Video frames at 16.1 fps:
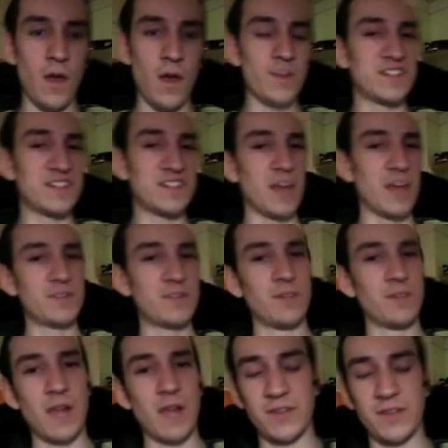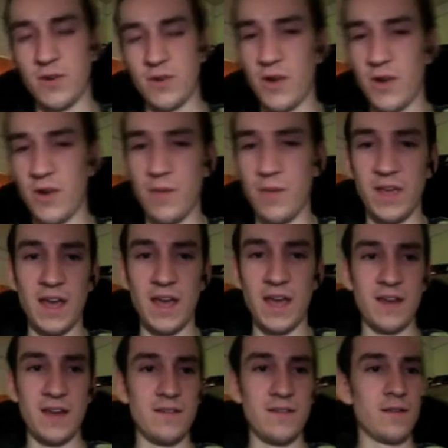I mean, it's tempting to block the Curdape.
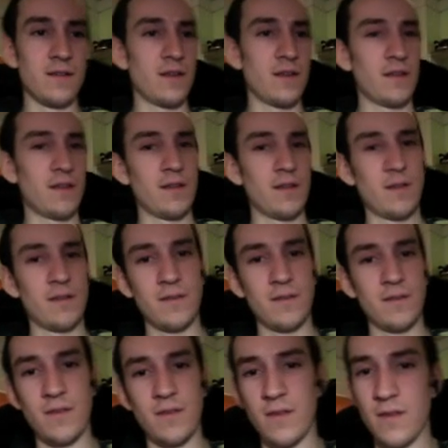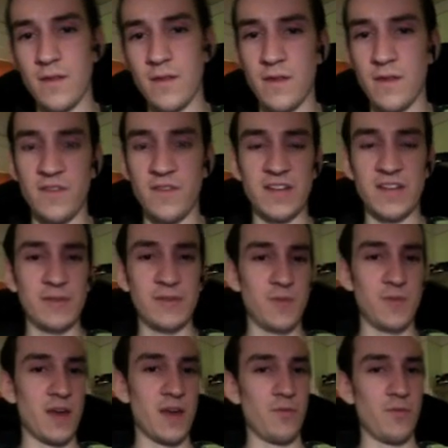Again, if he taps
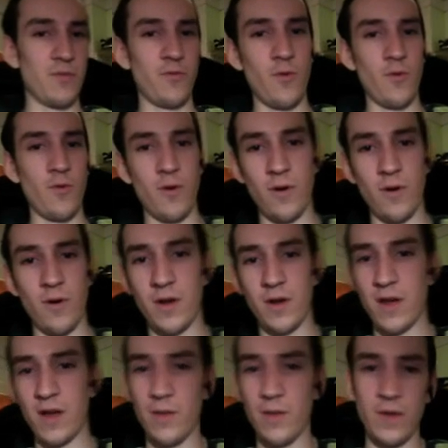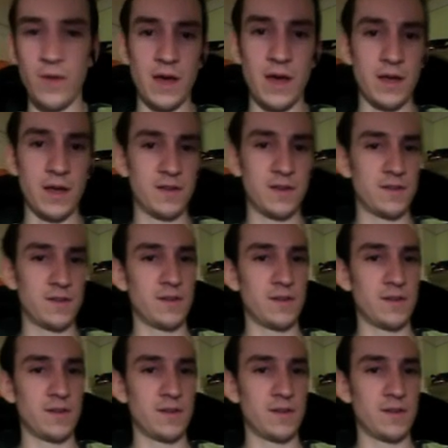mana before combat,